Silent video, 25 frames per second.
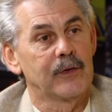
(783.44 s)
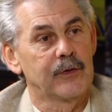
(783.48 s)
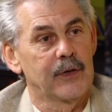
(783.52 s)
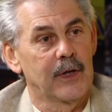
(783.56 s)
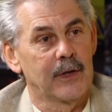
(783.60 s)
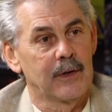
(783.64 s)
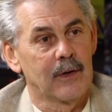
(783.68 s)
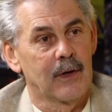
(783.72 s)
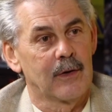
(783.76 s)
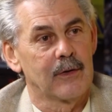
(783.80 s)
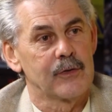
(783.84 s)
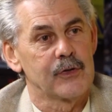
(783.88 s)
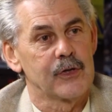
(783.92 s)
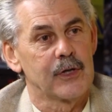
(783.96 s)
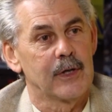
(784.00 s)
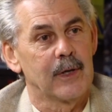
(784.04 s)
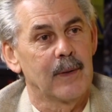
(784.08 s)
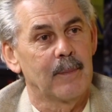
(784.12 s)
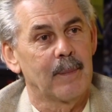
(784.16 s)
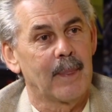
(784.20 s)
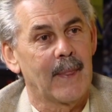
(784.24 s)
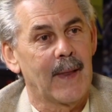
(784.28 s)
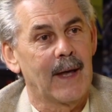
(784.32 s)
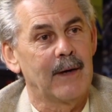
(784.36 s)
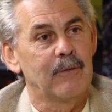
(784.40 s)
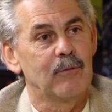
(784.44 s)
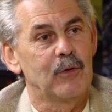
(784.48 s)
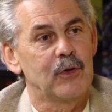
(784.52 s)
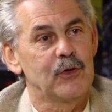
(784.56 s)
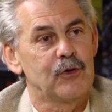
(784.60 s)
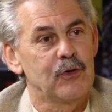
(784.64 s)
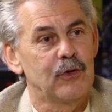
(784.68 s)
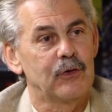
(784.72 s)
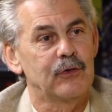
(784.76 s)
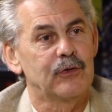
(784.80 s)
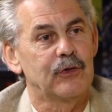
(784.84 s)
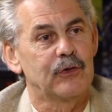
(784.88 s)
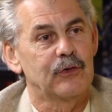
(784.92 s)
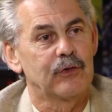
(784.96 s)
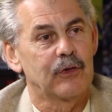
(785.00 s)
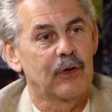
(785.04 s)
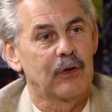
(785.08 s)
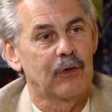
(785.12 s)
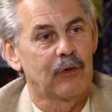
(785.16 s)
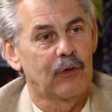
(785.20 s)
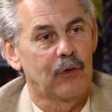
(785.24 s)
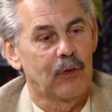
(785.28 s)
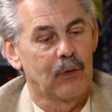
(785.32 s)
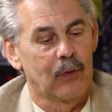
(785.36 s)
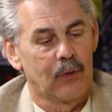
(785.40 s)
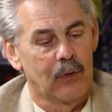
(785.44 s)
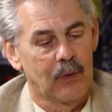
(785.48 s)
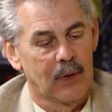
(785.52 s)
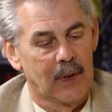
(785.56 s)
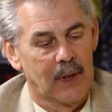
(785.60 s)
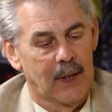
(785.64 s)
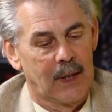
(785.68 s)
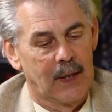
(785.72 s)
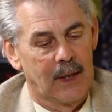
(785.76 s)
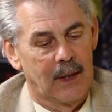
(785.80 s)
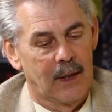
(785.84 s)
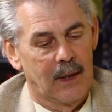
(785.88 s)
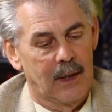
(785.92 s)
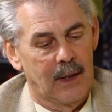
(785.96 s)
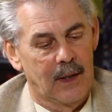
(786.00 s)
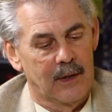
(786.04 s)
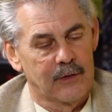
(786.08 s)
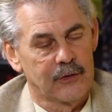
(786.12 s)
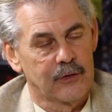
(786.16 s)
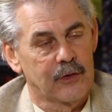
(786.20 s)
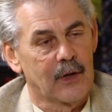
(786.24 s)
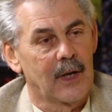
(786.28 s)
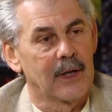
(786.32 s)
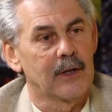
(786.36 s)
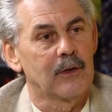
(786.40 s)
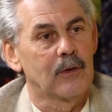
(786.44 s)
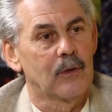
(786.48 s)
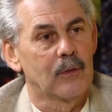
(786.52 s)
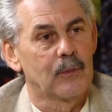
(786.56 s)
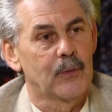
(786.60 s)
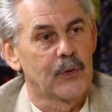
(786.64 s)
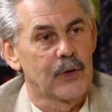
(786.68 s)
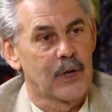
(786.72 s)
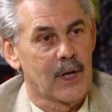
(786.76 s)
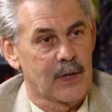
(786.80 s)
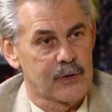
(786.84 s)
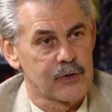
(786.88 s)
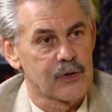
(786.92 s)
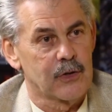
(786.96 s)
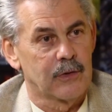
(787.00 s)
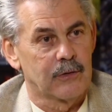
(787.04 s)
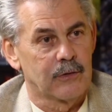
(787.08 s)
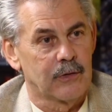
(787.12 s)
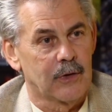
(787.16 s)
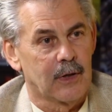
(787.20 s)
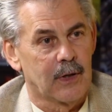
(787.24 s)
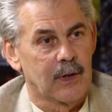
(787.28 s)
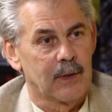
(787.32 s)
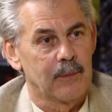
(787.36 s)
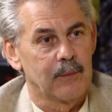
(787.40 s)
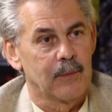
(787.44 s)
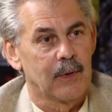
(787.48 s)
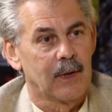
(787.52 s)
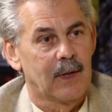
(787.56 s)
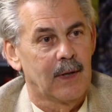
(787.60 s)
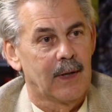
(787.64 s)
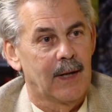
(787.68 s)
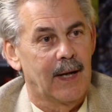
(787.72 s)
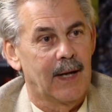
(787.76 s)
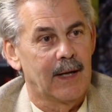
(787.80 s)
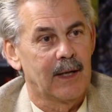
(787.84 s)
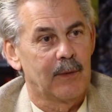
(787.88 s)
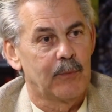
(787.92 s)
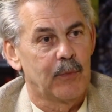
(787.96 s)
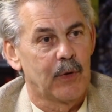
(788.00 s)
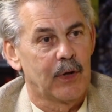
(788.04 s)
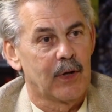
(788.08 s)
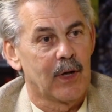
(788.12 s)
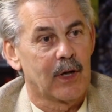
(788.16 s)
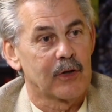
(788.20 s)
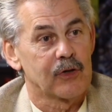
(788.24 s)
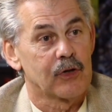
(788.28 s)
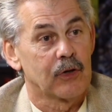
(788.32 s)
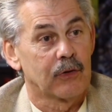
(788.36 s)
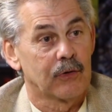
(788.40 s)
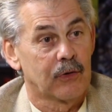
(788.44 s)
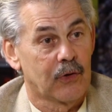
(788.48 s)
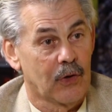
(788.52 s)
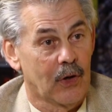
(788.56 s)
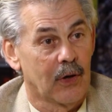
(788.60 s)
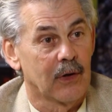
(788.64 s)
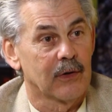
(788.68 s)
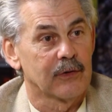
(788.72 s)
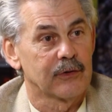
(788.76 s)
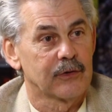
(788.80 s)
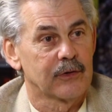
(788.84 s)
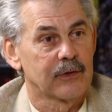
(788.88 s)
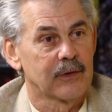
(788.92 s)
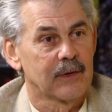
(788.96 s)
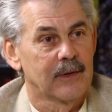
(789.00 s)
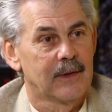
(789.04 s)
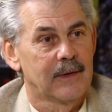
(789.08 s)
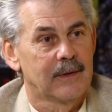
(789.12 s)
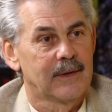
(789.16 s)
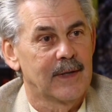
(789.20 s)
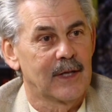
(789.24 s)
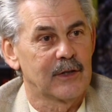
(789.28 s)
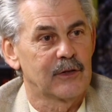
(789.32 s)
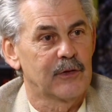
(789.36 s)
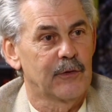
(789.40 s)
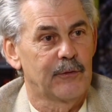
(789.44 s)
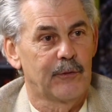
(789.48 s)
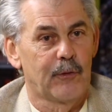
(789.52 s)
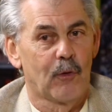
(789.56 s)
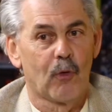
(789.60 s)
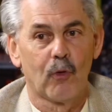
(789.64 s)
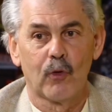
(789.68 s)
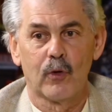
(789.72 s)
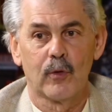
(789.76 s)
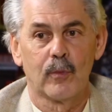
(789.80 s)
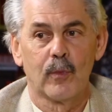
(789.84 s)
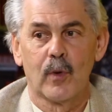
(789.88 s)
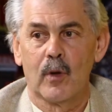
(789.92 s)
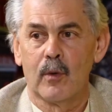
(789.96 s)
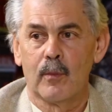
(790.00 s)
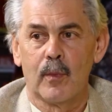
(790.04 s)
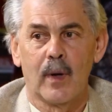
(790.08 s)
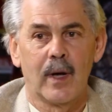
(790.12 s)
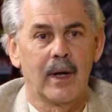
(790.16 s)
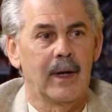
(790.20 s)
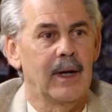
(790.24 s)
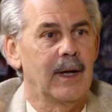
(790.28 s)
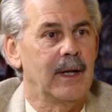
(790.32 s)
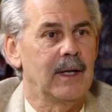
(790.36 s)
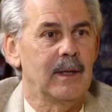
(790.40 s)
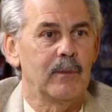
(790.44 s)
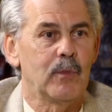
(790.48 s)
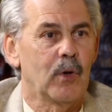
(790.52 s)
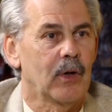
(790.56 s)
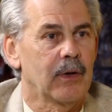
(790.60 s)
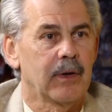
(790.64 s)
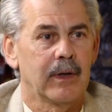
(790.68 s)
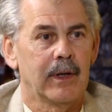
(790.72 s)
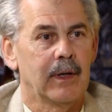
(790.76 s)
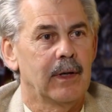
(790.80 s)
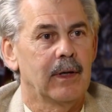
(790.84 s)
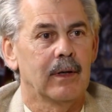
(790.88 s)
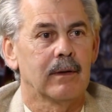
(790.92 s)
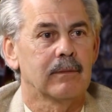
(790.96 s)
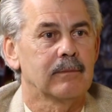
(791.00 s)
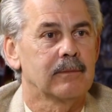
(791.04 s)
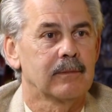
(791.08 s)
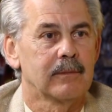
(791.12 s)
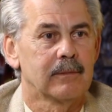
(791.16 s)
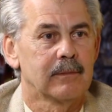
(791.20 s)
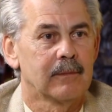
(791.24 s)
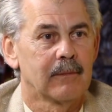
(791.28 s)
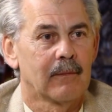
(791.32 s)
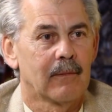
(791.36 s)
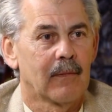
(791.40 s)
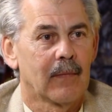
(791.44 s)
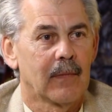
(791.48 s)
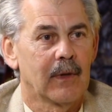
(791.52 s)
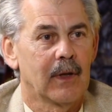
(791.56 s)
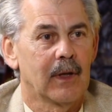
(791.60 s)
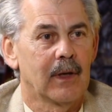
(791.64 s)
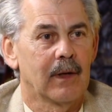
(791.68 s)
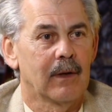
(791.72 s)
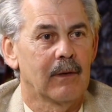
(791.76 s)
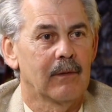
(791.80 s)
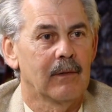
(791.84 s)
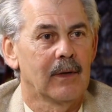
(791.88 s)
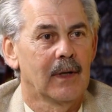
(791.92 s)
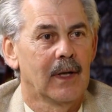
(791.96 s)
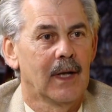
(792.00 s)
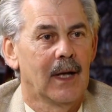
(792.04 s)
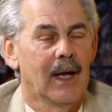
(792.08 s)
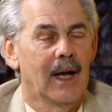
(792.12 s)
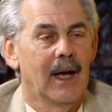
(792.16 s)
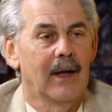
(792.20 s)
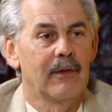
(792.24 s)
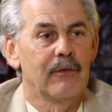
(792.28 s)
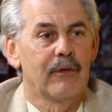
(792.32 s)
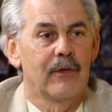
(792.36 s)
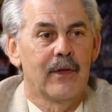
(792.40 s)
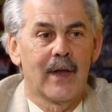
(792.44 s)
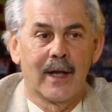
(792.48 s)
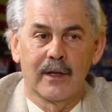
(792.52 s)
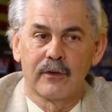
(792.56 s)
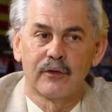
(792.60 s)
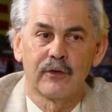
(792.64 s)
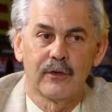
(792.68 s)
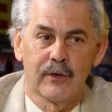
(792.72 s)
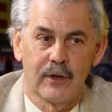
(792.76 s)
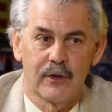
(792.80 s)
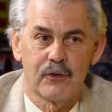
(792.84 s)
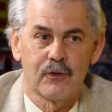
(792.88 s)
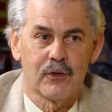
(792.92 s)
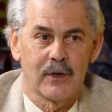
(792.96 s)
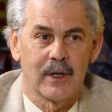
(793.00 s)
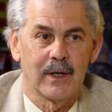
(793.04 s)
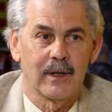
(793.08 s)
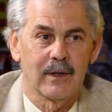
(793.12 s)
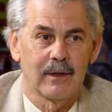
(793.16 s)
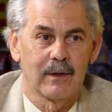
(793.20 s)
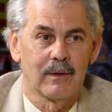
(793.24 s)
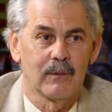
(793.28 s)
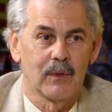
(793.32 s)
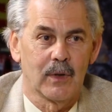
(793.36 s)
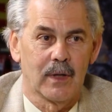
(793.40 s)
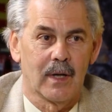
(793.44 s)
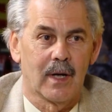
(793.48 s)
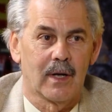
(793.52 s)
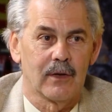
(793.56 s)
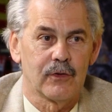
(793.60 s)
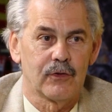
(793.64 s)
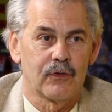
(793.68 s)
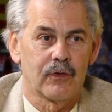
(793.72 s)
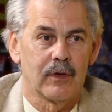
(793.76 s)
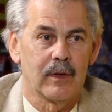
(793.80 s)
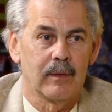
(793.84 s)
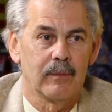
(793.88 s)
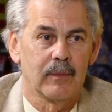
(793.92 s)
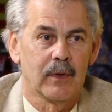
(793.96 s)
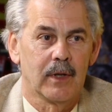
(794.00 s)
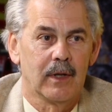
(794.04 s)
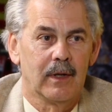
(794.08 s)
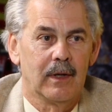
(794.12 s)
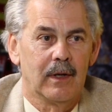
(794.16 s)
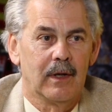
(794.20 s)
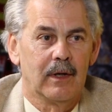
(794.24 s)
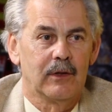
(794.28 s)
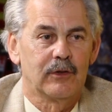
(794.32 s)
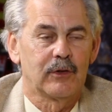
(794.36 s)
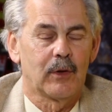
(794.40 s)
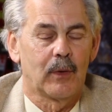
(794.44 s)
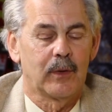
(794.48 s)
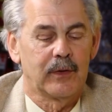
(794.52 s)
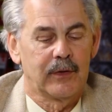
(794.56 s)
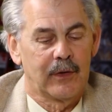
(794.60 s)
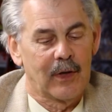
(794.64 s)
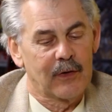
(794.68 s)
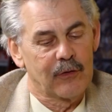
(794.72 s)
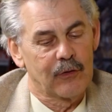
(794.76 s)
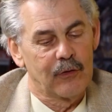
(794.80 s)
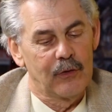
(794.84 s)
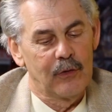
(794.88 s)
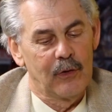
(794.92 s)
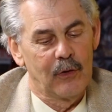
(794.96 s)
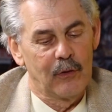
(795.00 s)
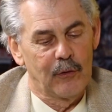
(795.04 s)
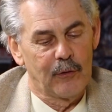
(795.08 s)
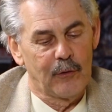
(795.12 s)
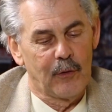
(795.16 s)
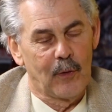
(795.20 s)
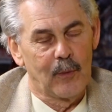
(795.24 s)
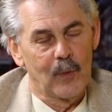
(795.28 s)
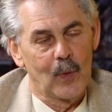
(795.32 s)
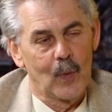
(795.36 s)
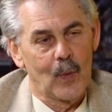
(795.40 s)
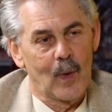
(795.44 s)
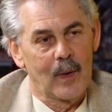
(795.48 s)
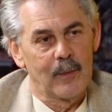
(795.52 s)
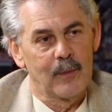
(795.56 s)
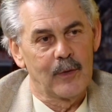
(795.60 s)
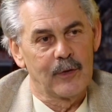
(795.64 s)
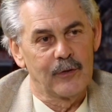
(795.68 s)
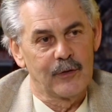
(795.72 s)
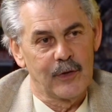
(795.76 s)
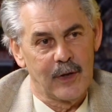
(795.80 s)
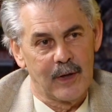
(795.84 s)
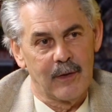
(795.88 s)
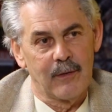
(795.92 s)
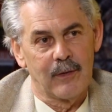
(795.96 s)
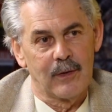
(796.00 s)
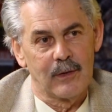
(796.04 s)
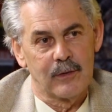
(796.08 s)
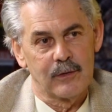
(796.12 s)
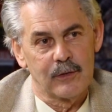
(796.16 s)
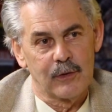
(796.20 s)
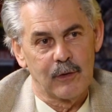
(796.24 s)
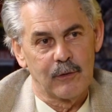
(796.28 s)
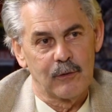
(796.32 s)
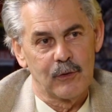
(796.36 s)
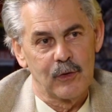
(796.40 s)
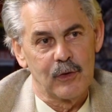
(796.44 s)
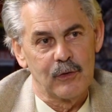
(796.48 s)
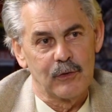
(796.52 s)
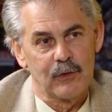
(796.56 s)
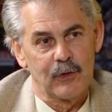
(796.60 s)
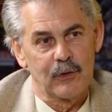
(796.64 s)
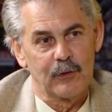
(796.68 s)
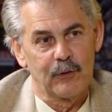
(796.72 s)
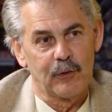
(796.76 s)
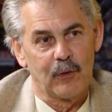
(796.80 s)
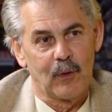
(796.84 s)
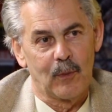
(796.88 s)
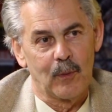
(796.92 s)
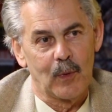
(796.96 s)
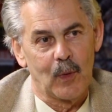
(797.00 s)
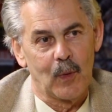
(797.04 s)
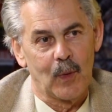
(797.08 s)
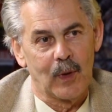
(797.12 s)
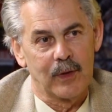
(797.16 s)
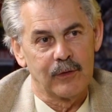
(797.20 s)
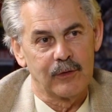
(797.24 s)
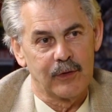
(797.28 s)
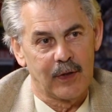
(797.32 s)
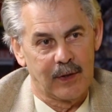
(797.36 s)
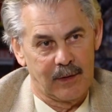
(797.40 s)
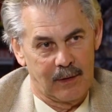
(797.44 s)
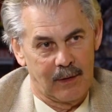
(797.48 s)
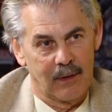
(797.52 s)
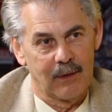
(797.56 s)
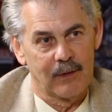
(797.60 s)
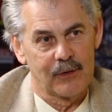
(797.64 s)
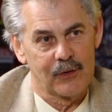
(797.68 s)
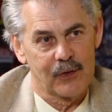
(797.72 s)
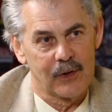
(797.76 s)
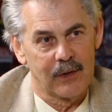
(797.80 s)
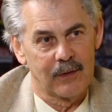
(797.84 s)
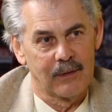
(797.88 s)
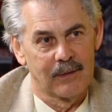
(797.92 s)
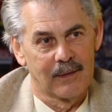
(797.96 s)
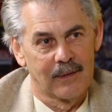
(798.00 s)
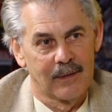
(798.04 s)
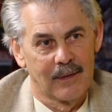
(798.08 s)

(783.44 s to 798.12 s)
technology and reduces it to a cycle production time and a production cost that's affordable by anybody here, you know. And that's the trick with iStream. So it doesn't use Formula One materials, it uses Formula One technology.